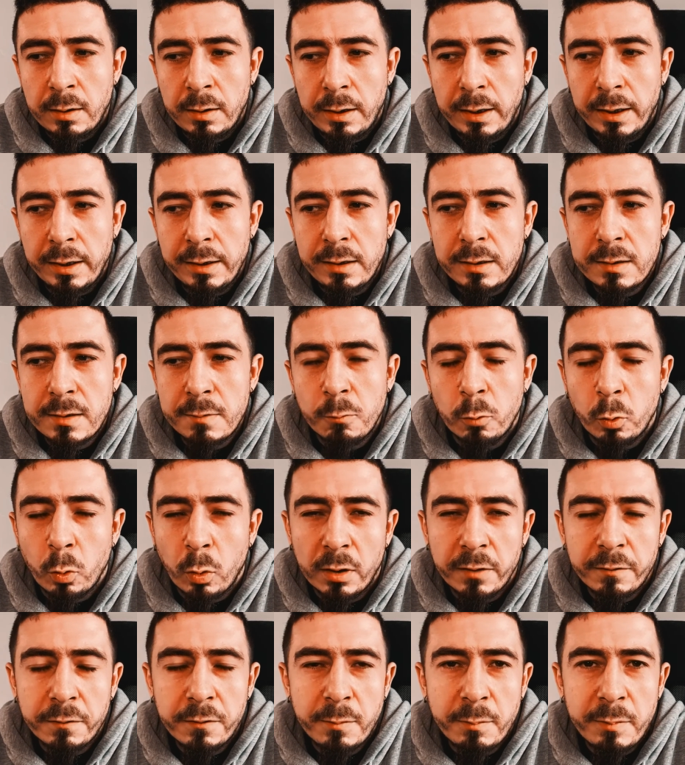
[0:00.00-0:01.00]
And it's
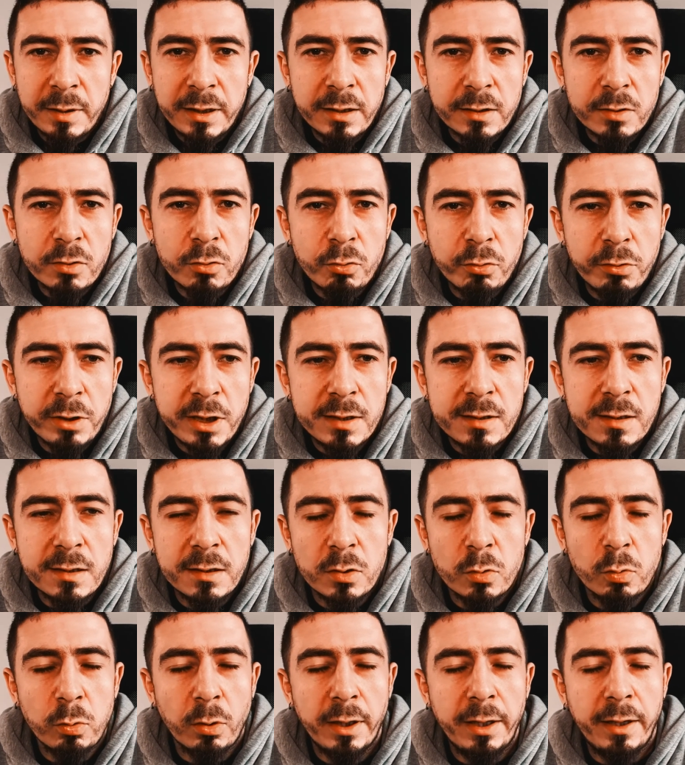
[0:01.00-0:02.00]
one of the biggest
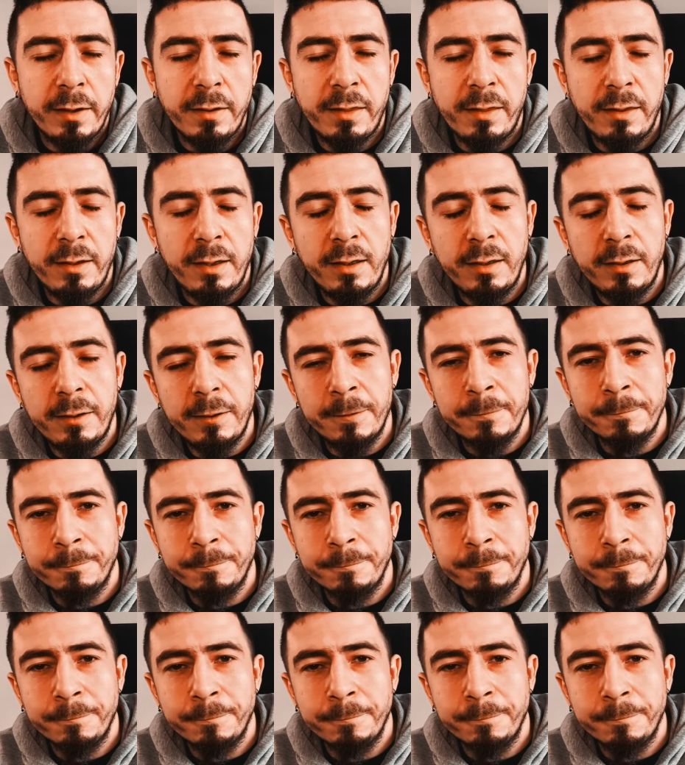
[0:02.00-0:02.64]
reasons why I think